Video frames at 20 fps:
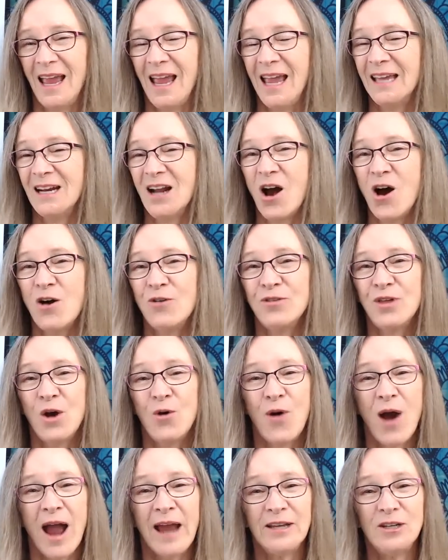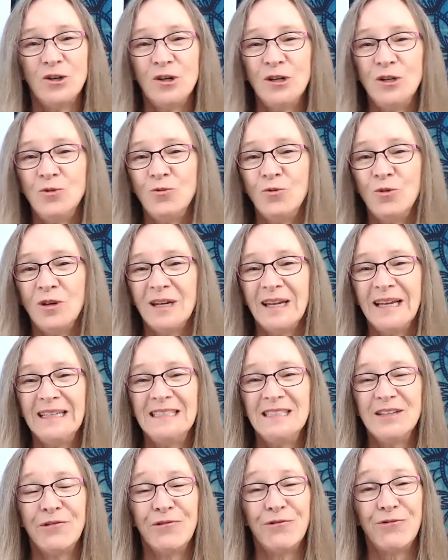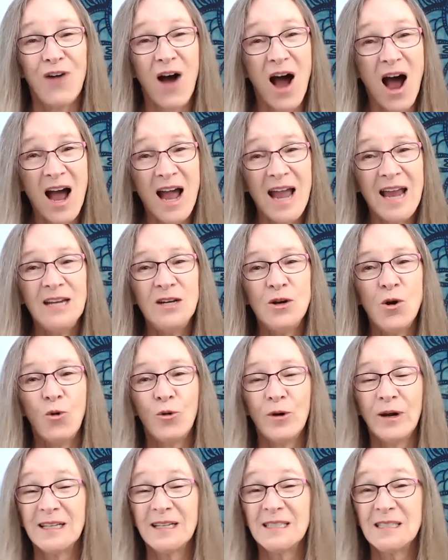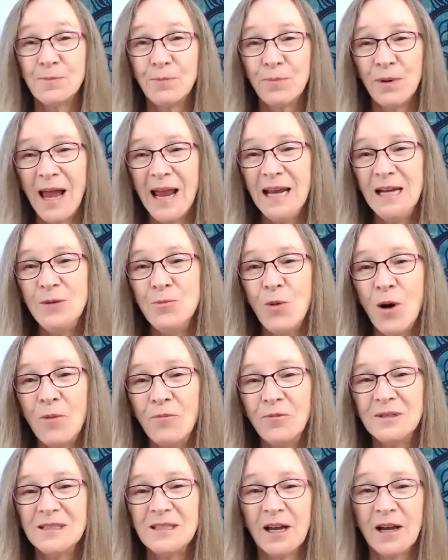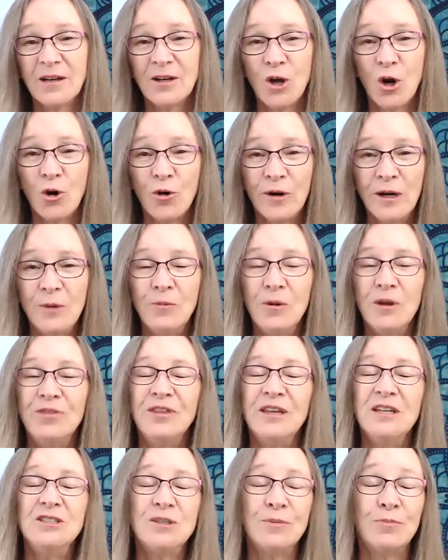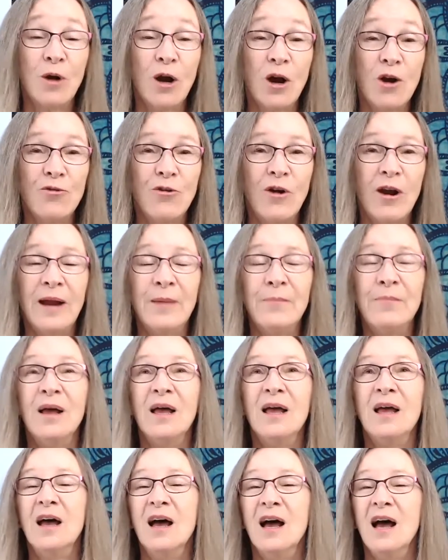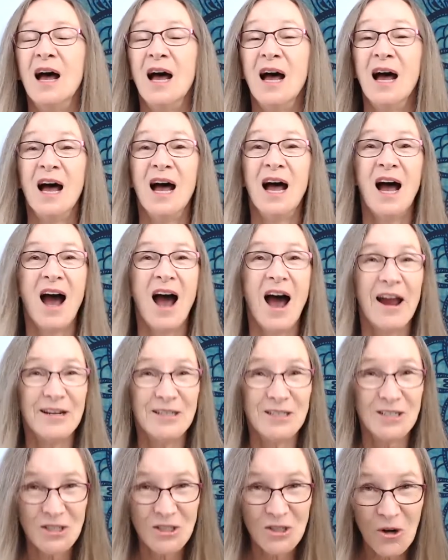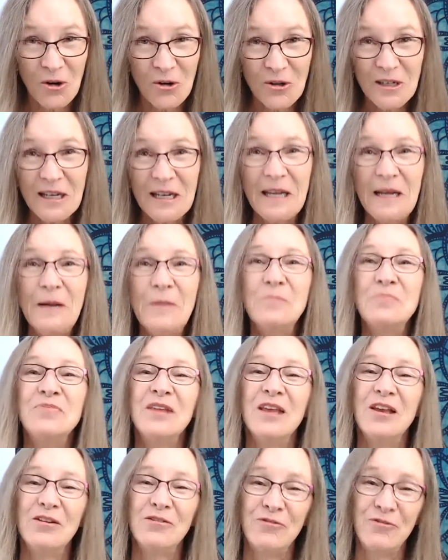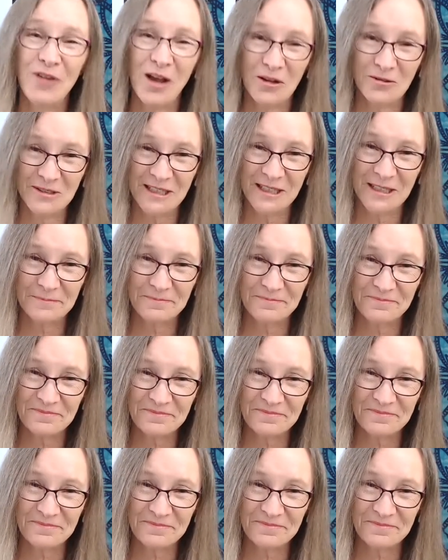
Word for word: And although I couldn't really define or explain what was occurring with each program, I certainly felt it.